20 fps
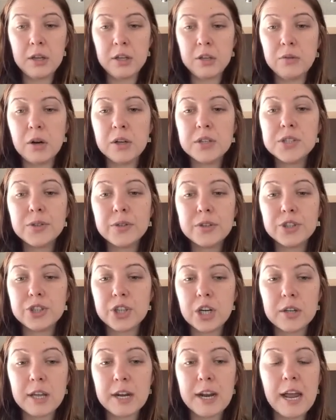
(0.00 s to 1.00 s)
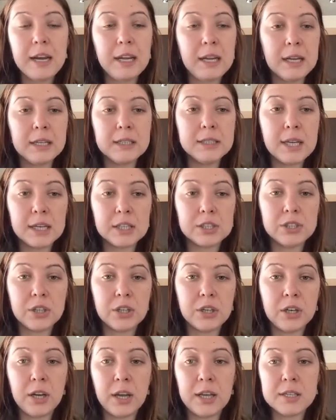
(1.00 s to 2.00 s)
You also ensure that any
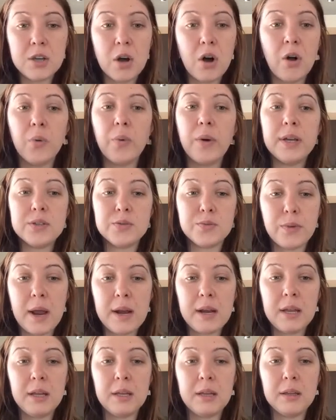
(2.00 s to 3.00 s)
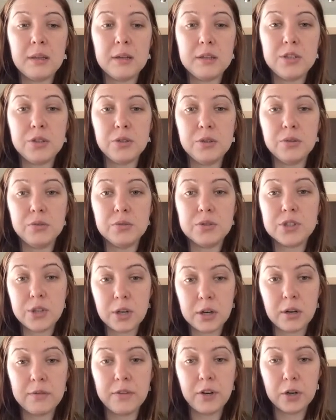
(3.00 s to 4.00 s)
indexer is always ready to
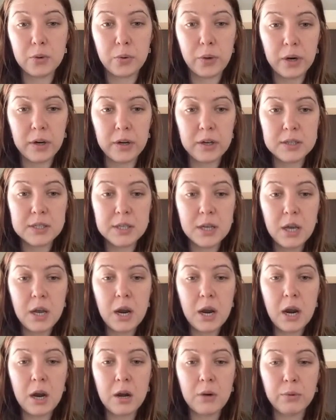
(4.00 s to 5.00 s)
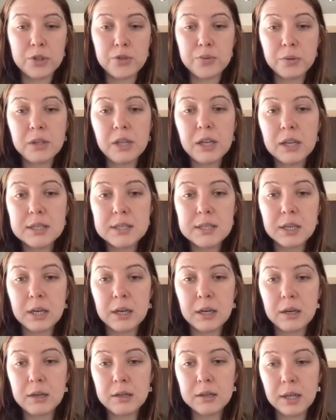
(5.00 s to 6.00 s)
serve your queries, which really is
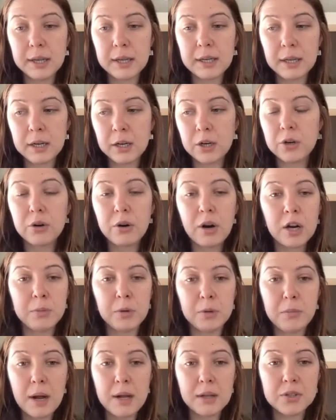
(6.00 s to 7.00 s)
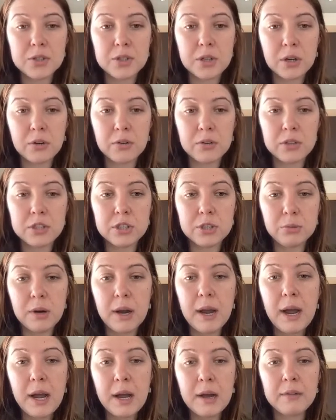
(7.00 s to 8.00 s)
an incredible milestone to
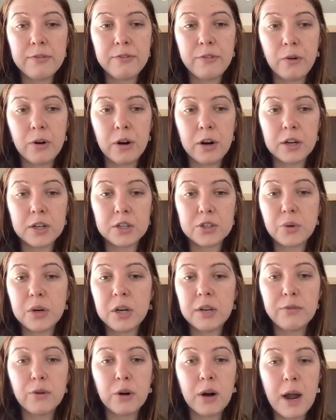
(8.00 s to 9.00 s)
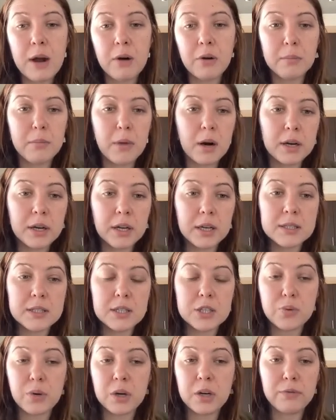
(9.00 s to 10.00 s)
have for 24-hour markets
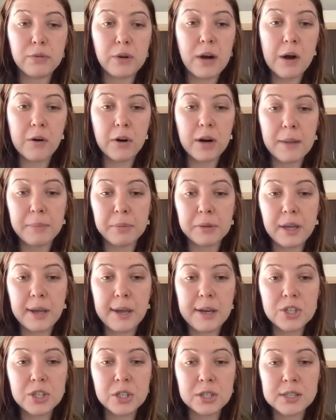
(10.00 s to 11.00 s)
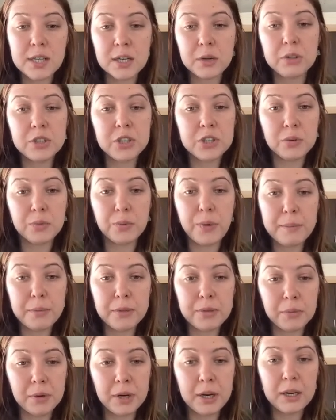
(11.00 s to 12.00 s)
and 24-hour applications like we do in
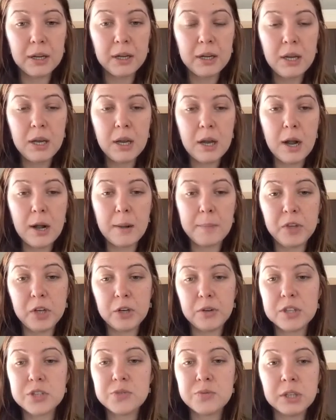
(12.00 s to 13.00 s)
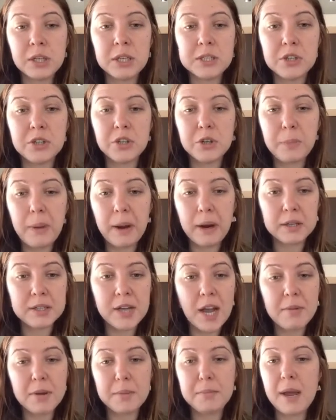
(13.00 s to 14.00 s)
Web3. You know, this really is a new
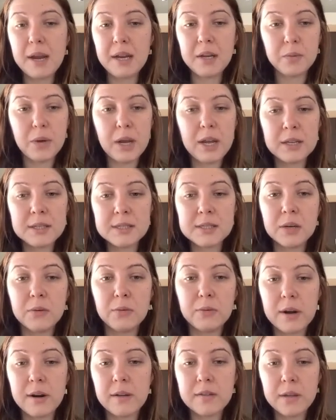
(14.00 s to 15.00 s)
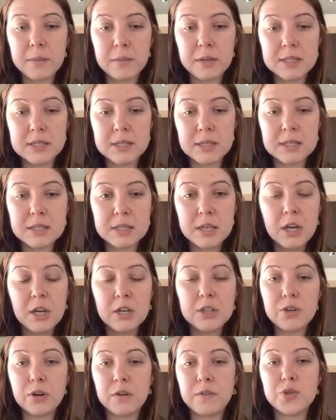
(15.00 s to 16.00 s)
paradigm in many ways, and one of them is this
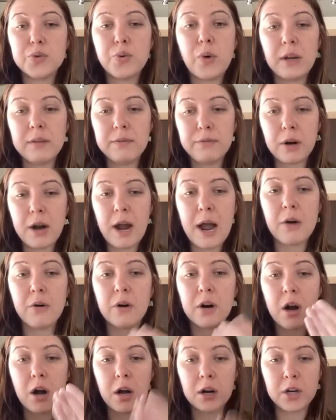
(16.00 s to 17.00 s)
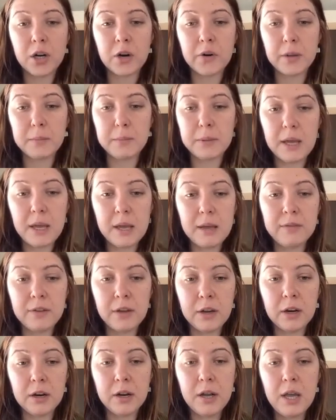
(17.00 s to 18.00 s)
sort of 24-hour ongoing
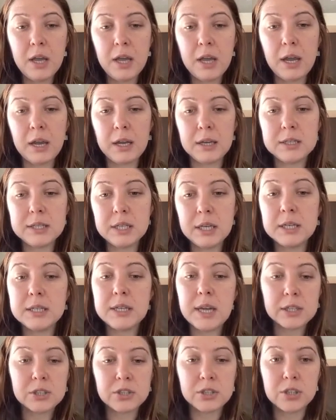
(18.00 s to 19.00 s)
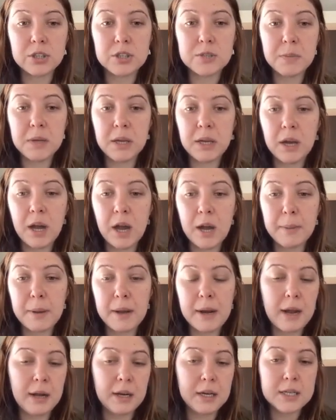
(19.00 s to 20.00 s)
behavior, and indexers being up
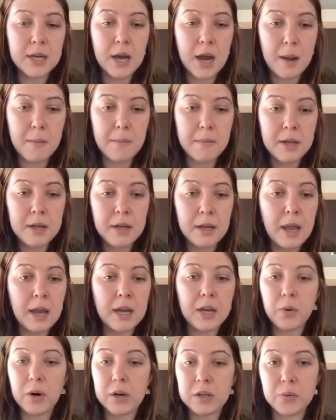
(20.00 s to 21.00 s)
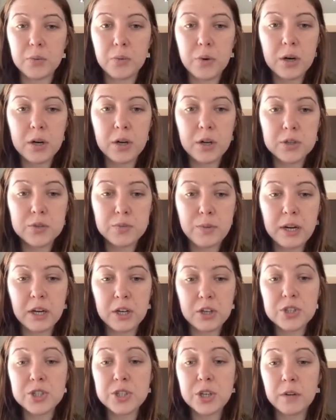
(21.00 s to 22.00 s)
at any time, anywhere in the world, ready
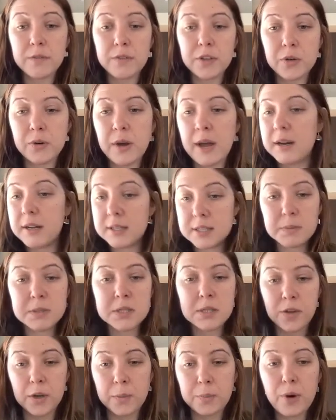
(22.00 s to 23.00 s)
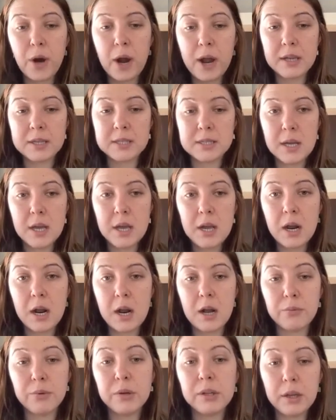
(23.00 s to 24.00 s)
to serve you at a specific price,
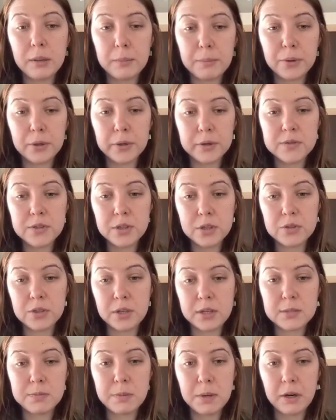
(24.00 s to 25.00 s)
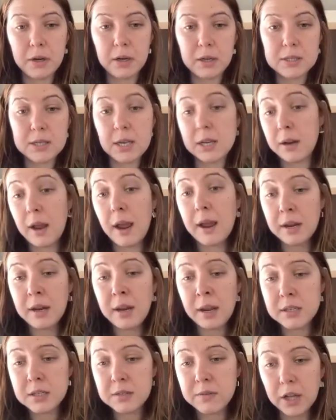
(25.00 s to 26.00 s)
really improves user experience
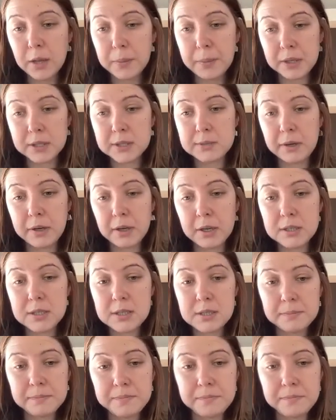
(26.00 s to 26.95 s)
and developer experience.